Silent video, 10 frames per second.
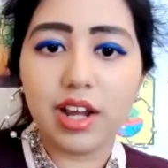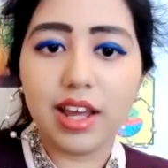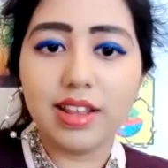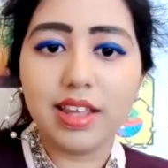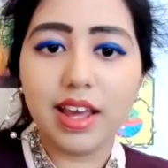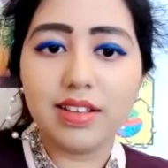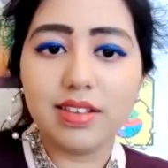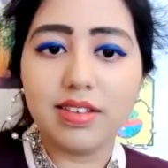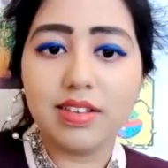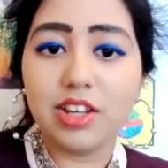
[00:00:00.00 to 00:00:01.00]
And
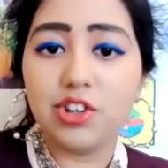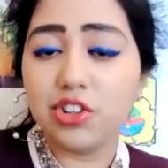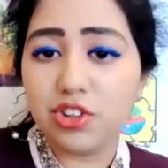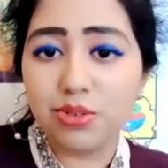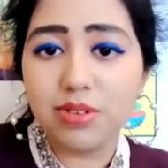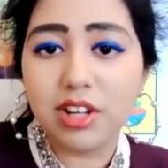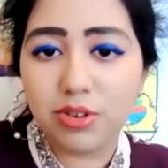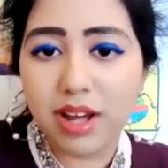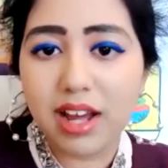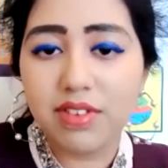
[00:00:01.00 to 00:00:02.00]
yes, teachers do
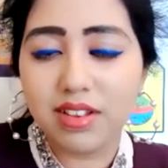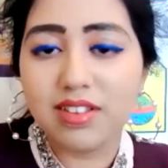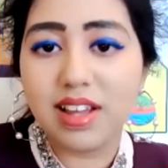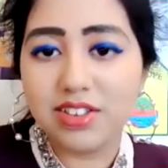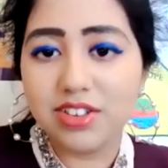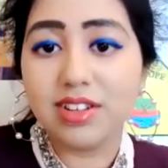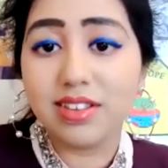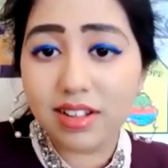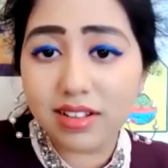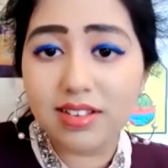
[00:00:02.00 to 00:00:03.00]
have the necessary
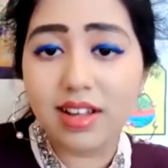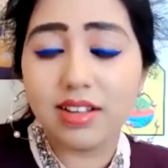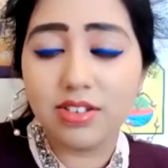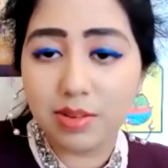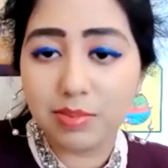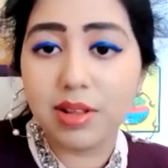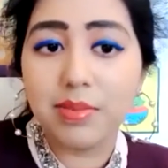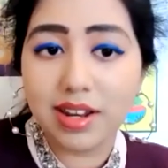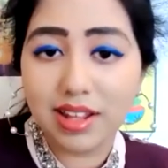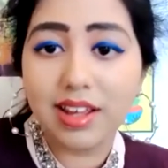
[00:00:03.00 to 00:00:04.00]
skill sets to
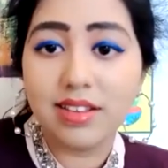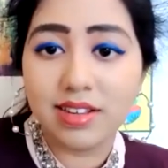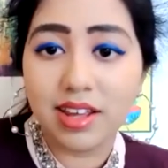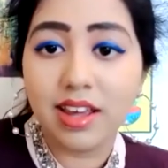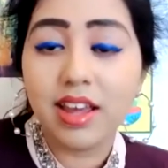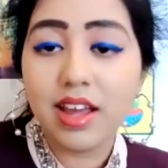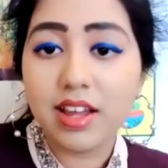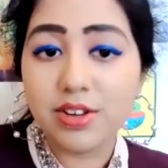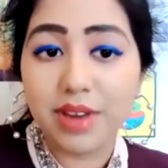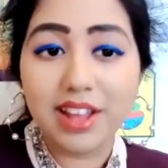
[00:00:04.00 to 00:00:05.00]
implement ESD
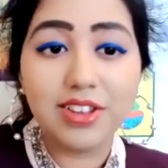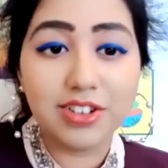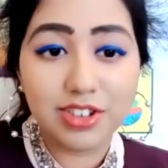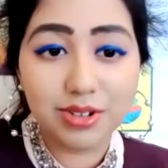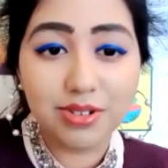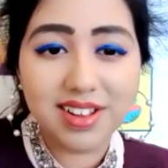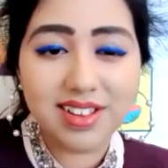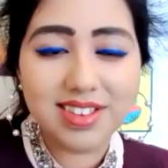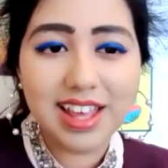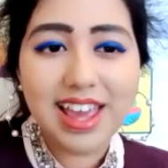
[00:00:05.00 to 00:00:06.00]
to aid their
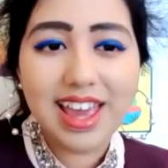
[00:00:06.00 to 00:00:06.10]
students.